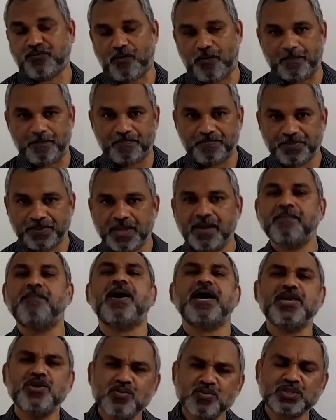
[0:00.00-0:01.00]
form
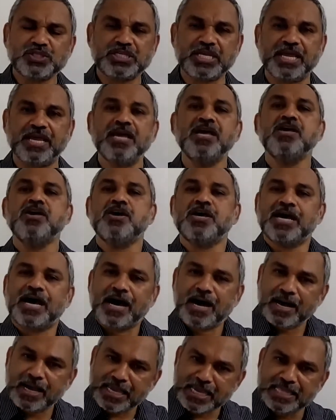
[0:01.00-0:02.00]
by using
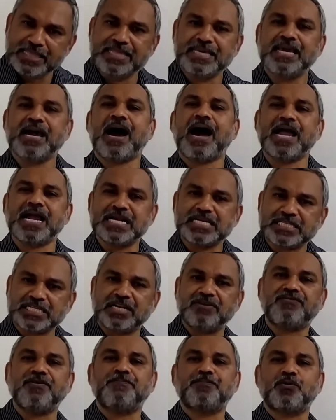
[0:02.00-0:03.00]
the iron
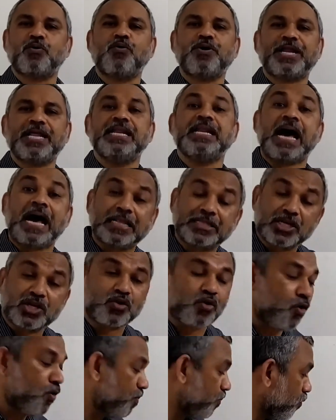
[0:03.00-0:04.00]
sulfur protein, other
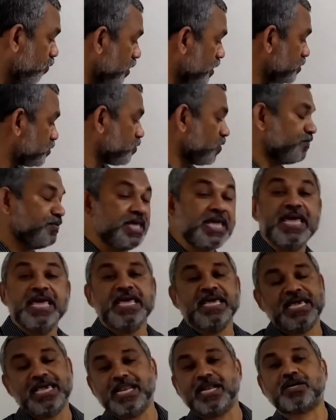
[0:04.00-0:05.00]
components of
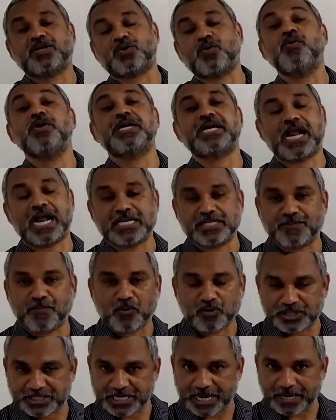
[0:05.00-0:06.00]
the electron
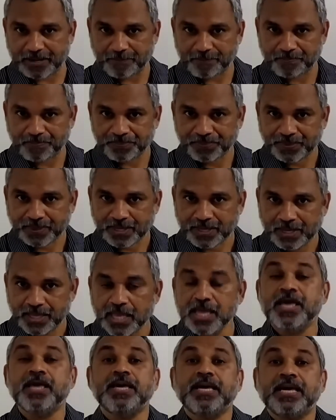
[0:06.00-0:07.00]
transport chain.
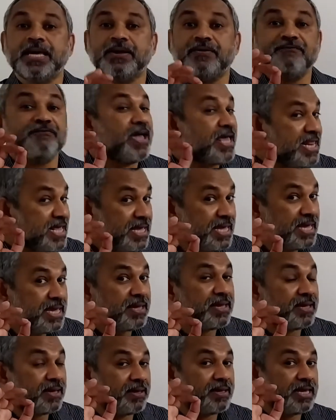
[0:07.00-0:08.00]

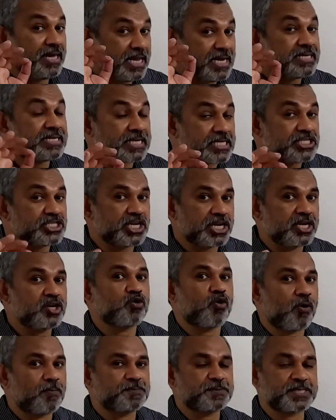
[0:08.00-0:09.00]
Very interesting
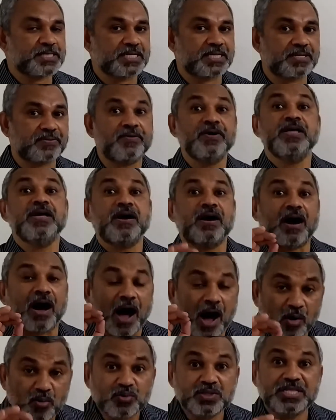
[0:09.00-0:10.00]
to observe
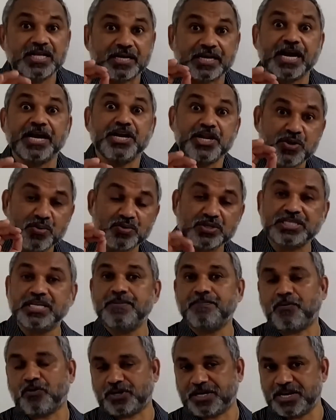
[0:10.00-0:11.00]
how the
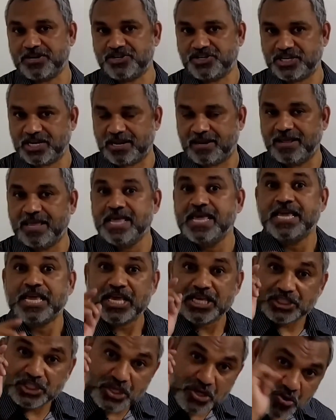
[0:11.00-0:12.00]
reducing potential
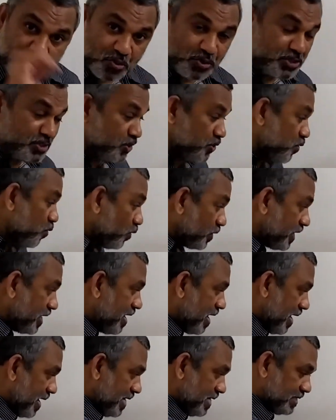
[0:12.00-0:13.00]
is
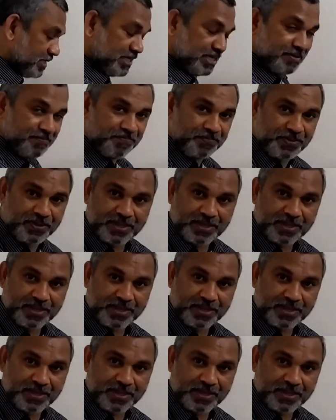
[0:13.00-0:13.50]
utilized